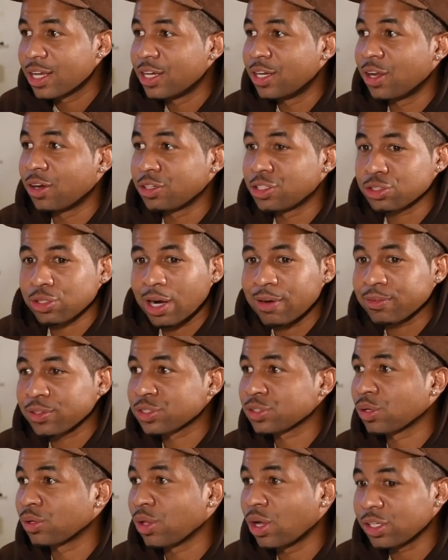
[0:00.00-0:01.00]
you know, you try for
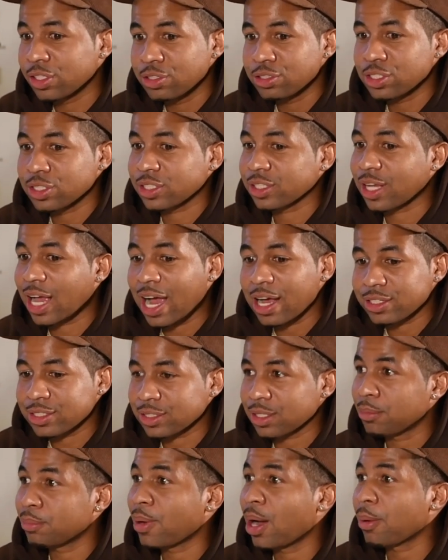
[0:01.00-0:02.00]
so long, you just
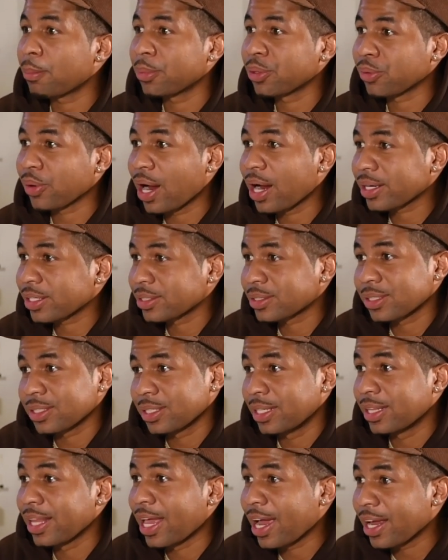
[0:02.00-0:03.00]
somehow miraculously
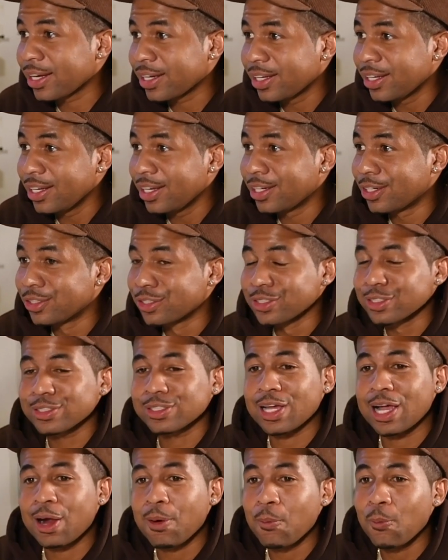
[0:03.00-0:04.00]
land it. You're just
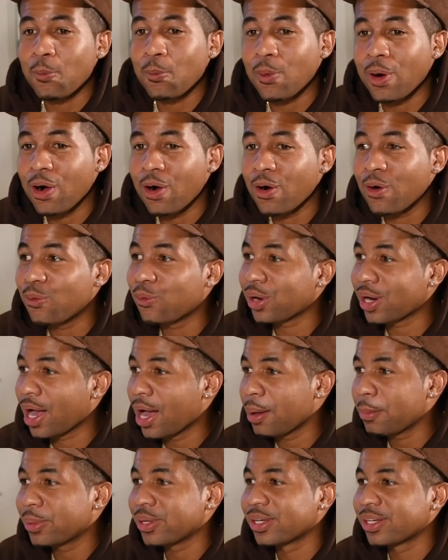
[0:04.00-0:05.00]
like, whoa, what happened?